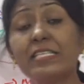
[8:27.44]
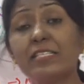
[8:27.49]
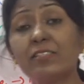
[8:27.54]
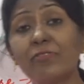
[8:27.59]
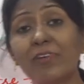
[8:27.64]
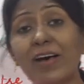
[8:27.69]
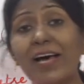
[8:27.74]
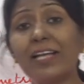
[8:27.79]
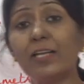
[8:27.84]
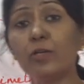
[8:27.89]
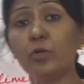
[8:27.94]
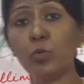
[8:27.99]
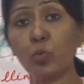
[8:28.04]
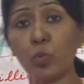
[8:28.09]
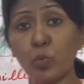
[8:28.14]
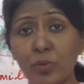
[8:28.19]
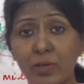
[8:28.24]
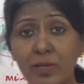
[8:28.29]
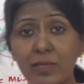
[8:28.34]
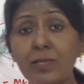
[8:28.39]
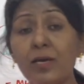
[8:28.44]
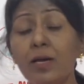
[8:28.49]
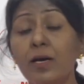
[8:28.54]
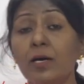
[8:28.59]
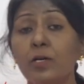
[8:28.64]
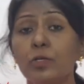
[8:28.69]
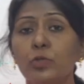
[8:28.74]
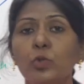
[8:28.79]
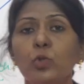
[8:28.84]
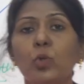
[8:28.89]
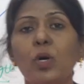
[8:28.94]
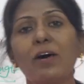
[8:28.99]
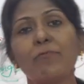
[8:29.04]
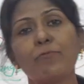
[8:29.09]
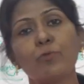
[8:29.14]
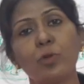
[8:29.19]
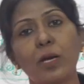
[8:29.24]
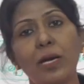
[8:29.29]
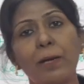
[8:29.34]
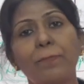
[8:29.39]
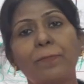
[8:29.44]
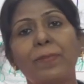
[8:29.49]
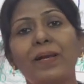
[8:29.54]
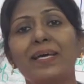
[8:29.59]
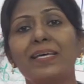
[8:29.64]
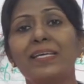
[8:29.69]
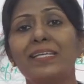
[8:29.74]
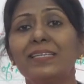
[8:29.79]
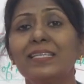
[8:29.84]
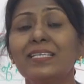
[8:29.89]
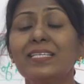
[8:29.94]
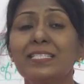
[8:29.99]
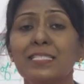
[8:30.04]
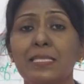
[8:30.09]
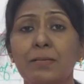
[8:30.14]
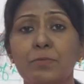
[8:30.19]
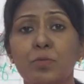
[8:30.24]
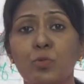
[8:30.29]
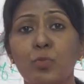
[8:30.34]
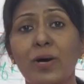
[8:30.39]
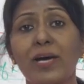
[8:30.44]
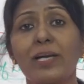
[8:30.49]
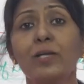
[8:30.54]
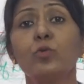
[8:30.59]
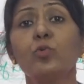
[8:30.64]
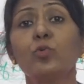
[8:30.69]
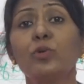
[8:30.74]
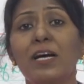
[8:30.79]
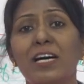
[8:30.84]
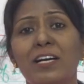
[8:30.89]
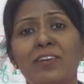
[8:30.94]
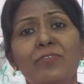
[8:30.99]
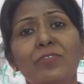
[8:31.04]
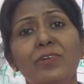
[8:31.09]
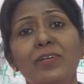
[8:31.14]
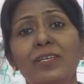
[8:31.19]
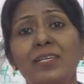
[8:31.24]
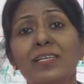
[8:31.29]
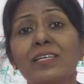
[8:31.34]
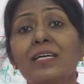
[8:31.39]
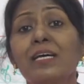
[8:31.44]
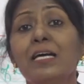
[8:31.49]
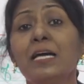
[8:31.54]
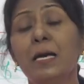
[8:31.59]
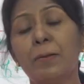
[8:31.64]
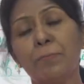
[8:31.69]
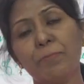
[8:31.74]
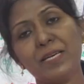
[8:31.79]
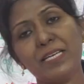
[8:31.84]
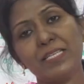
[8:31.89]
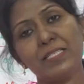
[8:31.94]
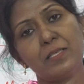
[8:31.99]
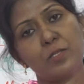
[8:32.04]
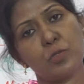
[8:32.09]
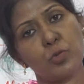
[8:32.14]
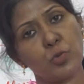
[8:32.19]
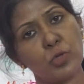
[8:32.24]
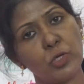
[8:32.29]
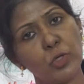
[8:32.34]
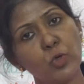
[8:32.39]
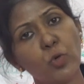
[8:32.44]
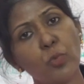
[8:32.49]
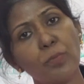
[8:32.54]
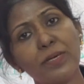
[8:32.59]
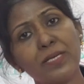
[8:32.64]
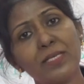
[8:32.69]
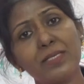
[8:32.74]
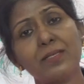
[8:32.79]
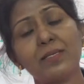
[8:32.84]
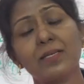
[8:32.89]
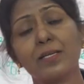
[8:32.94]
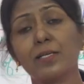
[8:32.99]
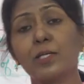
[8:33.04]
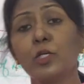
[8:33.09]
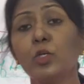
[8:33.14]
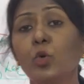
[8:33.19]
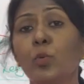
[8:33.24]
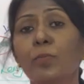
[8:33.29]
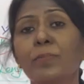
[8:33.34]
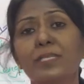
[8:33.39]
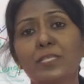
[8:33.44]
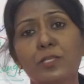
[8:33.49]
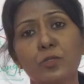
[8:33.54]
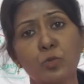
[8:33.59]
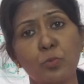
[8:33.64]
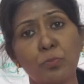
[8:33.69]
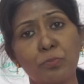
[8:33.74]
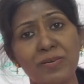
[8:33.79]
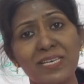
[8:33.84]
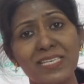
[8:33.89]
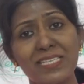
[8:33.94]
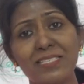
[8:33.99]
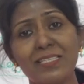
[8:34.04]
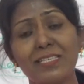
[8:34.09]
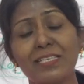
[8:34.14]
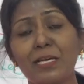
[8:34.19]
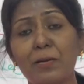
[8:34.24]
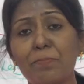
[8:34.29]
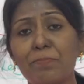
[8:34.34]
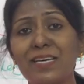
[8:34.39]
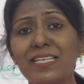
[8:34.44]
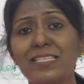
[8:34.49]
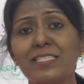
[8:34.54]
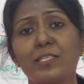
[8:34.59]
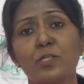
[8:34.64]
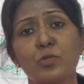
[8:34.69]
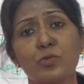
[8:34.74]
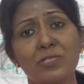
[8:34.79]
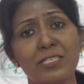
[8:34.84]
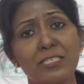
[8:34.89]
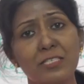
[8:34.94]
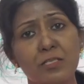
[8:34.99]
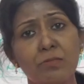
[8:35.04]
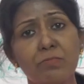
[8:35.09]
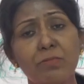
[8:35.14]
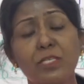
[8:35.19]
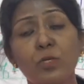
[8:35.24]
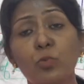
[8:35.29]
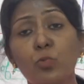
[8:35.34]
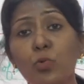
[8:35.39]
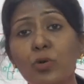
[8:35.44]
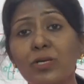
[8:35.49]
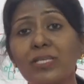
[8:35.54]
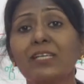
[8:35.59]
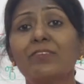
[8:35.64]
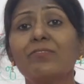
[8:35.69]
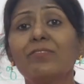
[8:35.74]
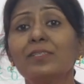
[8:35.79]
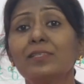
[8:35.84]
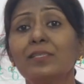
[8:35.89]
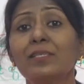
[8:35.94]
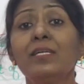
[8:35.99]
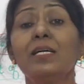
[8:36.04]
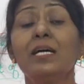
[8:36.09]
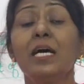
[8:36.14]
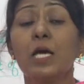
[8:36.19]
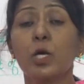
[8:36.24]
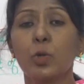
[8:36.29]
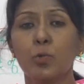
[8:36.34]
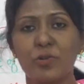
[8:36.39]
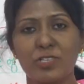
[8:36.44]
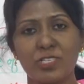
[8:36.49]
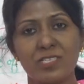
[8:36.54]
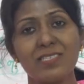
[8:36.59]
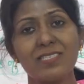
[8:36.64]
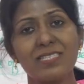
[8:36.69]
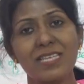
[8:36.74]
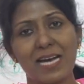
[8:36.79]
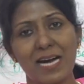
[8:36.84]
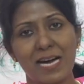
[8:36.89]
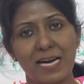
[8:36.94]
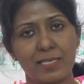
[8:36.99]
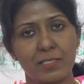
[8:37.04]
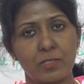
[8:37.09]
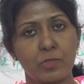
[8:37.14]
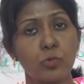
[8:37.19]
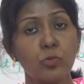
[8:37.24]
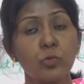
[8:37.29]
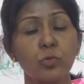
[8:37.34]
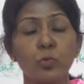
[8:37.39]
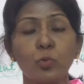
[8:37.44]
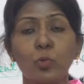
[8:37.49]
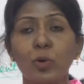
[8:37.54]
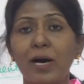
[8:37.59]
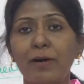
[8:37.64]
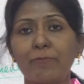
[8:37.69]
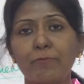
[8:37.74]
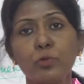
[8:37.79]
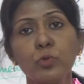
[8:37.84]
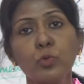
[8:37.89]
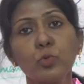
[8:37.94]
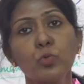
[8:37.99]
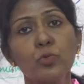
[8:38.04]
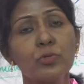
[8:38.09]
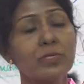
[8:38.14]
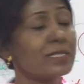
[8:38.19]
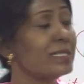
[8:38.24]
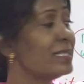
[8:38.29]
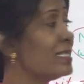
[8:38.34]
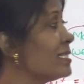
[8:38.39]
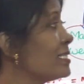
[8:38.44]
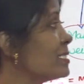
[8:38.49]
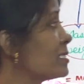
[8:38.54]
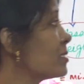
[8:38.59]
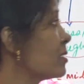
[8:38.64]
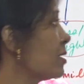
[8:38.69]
these value only, you have to apply in the sums. While you converting meter to kilometer or kilometer to meter or meter to centimeter, whatever the questions they asked you, you have to use this